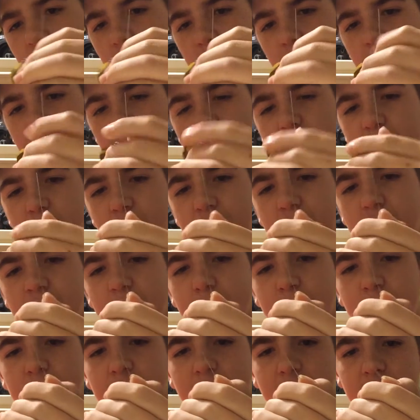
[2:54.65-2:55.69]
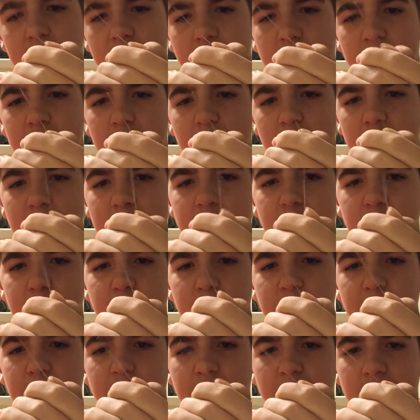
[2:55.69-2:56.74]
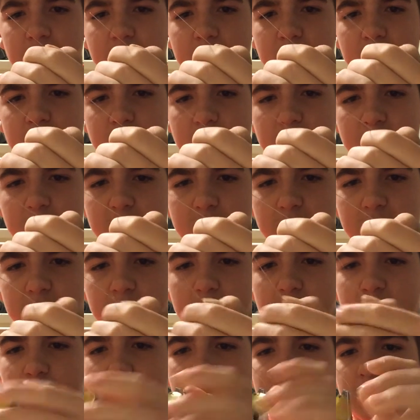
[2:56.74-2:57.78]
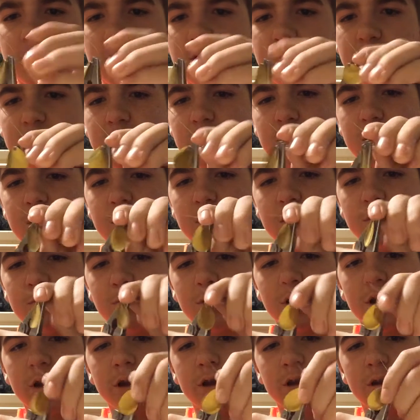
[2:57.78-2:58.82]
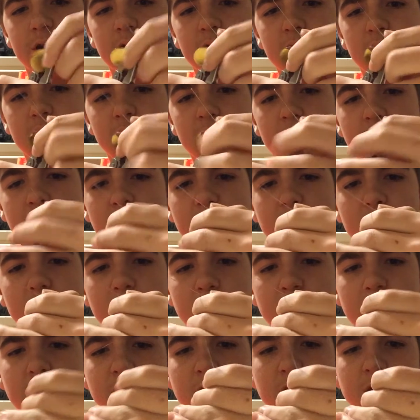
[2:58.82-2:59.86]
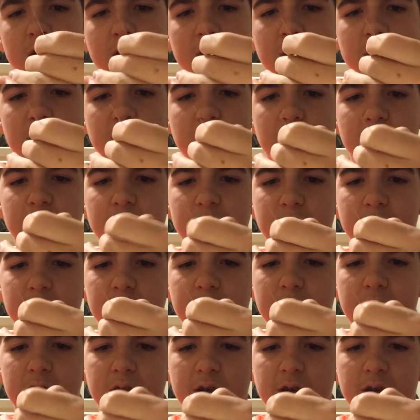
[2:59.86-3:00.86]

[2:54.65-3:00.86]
You're going to bend it back towards the bait. Towards the blade. So it kind of